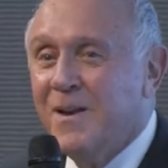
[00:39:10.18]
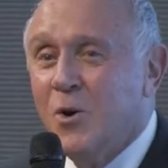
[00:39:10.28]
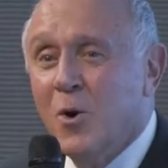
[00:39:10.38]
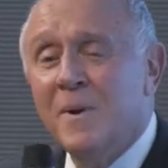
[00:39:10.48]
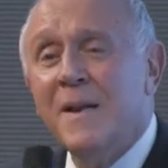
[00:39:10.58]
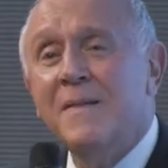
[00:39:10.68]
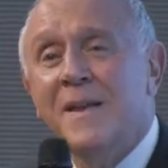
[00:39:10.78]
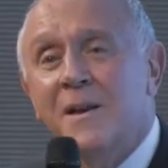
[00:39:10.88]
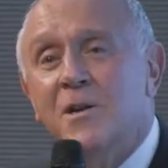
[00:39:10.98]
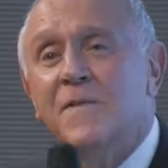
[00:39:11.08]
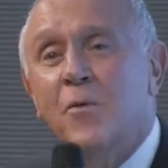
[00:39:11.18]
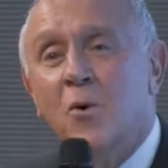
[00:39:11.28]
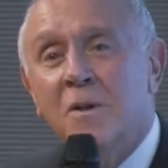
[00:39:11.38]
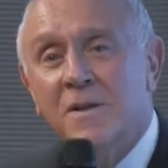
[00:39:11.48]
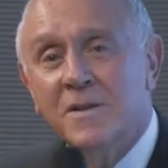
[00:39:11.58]
Too many leaders
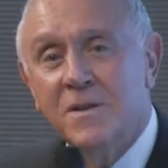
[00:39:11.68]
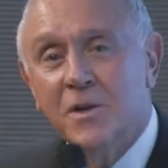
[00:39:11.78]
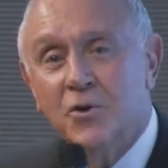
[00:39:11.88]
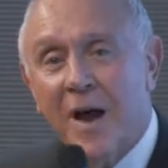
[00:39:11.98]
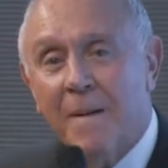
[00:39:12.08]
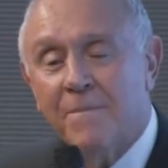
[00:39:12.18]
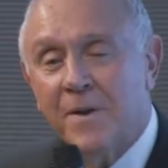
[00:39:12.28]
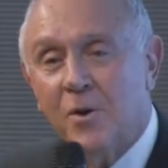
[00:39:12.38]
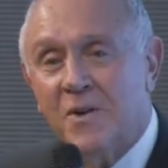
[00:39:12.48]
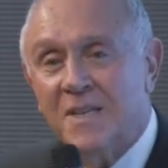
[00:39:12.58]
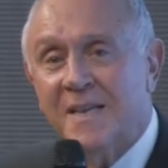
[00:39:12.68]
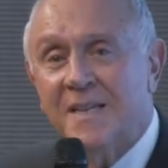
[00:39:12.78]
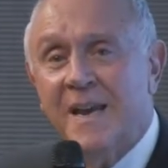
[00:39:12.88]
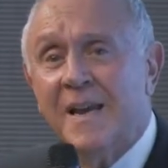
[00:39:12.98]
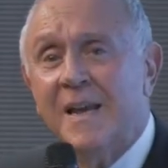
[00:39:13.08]
fall into the trap because they
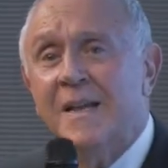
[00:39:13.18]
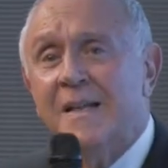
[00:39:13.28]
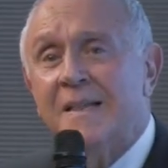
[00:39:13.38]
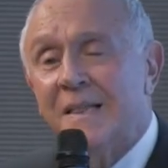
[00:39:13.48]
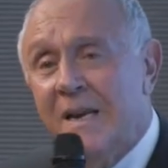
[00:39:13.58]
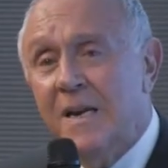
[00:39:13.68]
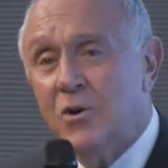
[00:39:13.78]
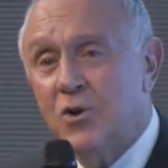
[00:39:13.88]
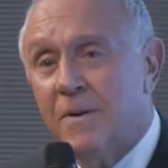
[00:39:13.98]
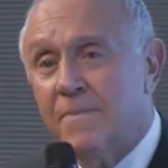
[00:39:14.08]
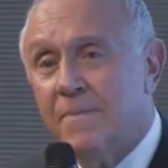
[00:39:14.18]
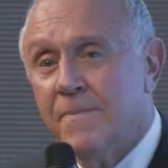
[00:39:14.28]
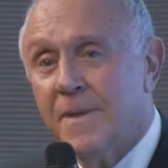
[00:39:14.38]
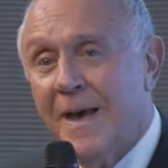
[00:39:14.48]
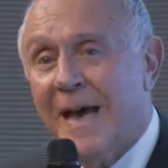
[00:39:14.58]
take leadership
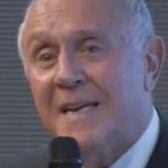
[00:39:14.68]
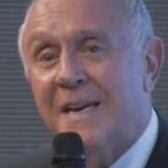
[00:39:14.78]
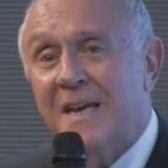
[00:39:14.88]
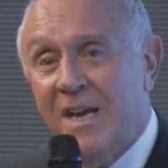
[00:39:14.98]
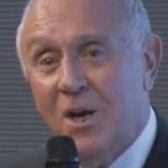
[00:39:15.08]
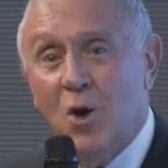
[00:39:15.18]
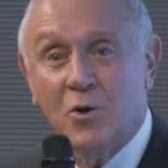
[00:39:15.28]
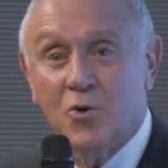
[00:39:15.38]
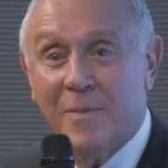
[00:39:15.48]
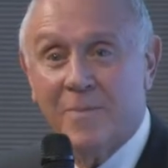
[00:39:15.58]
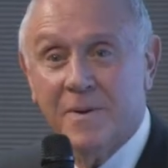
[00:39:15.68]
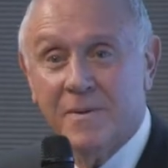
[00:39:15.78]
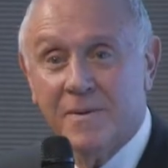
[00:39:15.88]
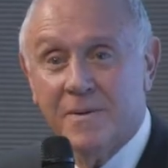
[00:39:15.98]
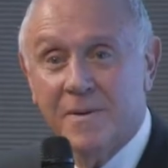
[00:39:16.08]
as an ego trip.
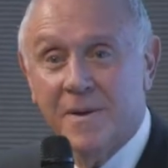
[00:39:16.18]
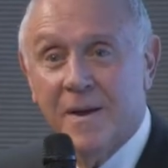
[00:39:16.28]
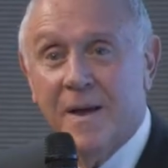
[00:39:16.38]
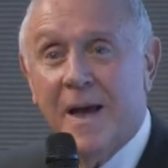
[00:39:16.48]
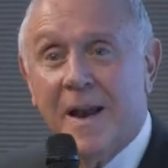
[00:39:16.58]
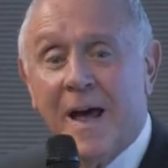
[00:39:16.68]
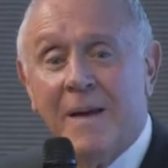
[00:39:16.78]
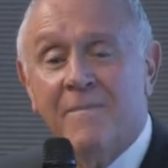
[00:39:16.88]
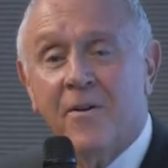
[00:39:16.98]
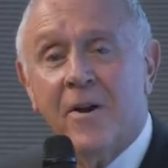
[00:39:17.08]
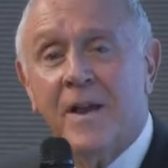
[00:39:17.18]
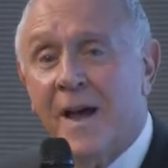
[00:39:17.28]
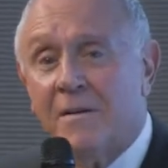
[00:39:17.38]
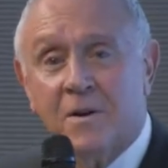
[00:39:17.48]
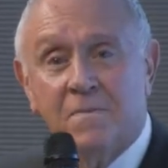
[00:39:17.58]
And I'm very
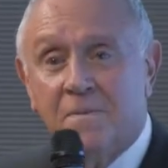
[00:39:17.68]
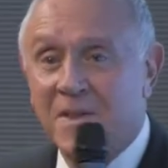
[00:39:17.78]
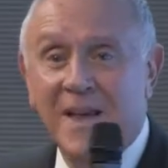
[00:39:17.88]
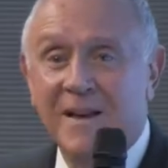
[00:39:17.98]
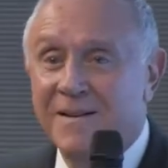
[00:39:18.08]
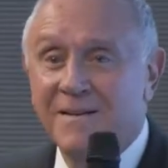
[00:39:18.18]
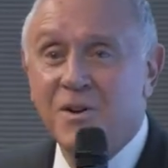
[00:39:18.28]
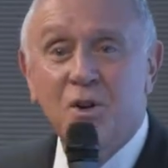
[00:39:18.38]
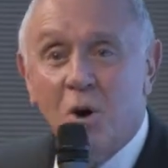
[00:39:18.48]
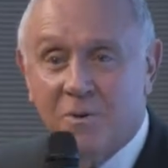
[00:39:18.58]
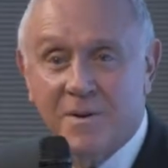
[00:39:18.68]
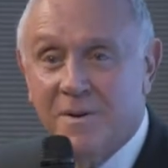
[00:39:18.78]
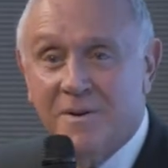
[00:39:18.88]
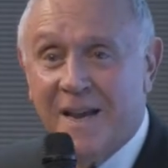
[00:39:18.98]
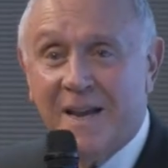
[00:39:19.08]
counted with that. Don't
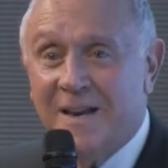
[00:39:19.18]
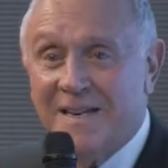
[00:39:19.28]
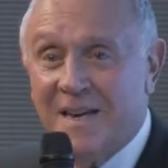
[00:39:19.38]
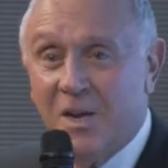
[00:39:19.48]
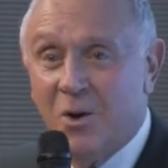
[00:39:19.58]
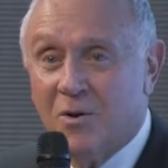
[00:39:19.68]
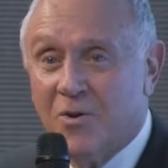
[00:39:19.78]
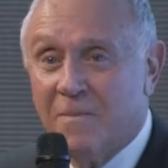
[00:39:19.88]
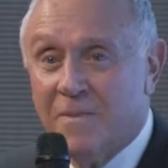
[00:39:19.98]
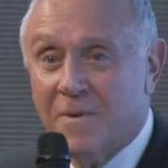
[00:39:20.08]
take it as an ego trip.